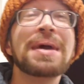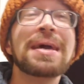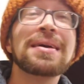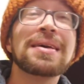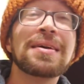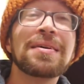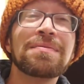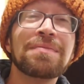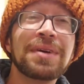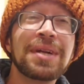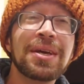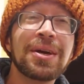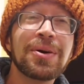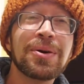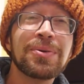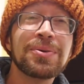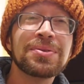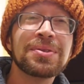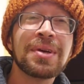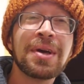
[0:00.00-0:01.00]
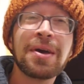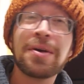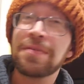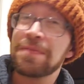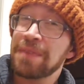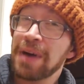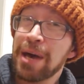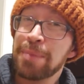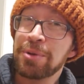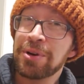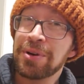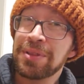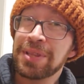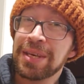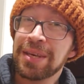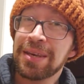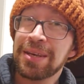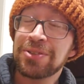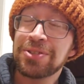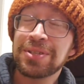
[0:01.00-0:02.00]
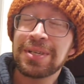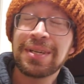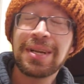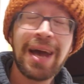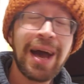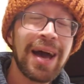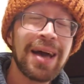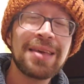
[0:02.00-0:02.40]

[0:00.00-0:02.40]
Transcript: baking videos, Fiber in the Kitchen.